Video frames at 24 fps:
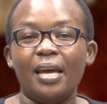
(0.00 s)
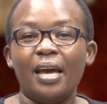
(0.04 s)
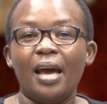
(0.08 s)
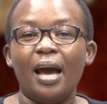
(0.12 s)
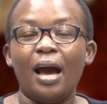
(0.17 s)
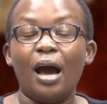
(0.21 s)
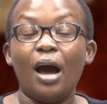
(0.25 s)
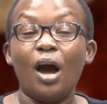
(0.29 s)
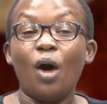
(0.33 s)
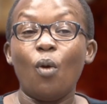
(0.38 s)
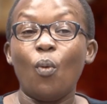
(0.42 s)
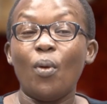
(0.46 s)

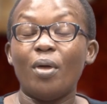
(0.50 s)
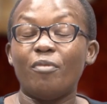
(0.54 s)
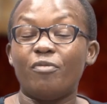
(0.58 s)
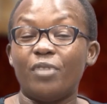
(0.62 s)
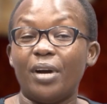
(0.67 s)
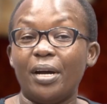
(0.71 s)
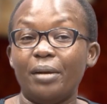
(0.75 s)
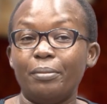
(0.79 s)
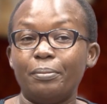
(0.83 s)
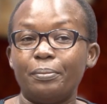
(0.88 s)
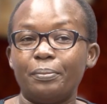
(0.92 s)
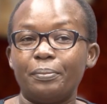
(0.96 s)

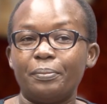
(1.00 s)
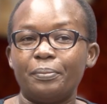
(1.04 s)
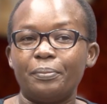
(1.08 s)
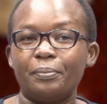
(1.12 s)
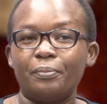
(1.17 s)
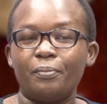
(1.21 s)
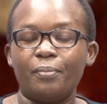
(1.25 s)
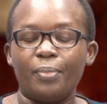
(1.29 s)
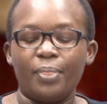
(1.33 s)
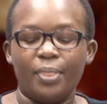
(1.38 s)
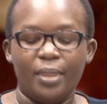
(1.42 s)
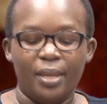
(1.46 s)
However,
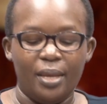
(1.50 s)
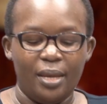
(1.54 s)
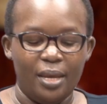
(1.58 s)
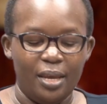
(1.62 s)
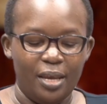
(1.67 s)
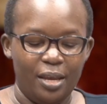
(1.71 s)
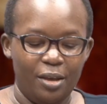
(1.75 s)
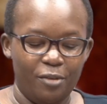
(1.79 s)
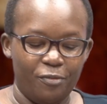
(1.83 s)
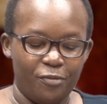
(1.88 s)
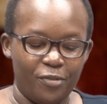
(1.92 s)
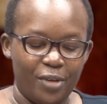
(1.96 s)

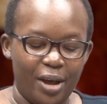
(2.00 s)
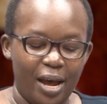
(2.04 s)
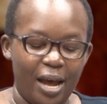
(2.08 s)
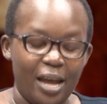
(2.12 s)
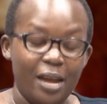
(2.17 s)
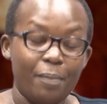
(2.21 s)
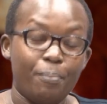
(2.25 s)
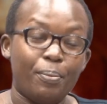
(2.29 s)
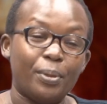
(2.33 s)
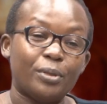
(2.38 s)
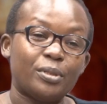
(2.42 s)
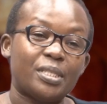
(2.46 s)
if I
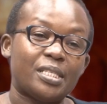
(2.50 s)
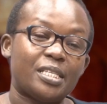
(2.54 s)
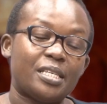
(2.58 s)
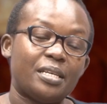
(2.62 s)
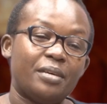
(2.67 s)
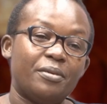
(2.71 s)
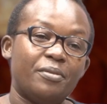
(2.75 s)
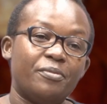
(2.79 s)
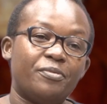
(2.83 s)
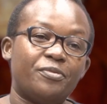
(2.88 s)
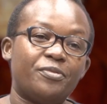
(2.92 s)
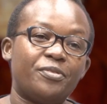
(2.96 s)

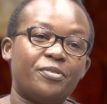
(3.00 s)
perceive